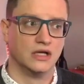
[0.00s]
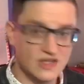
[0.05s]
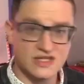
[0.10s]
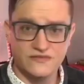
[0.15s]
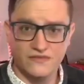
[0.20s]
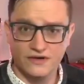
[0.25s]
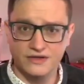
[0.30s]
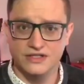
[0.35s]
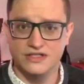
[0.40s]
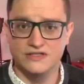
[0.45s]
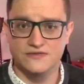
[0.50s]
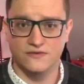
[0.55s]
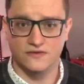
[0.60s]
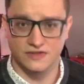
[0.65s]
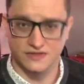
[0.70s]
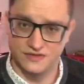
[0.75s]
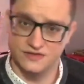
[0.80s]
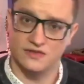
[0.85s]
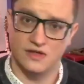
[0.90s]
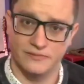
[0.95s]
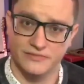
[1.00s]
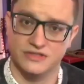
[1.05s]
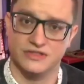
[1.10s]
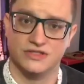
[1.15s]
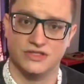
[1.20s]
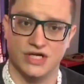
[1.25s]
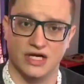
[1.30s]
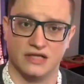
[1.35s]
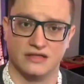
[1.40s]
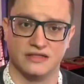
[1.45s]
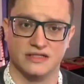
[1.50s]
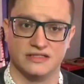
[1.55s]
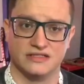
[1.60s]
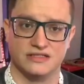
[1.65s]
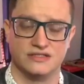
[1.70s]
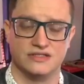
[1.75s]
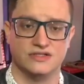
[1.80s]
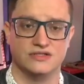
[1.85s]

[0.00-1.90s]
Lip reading: It's very useful because it's almost a checklist.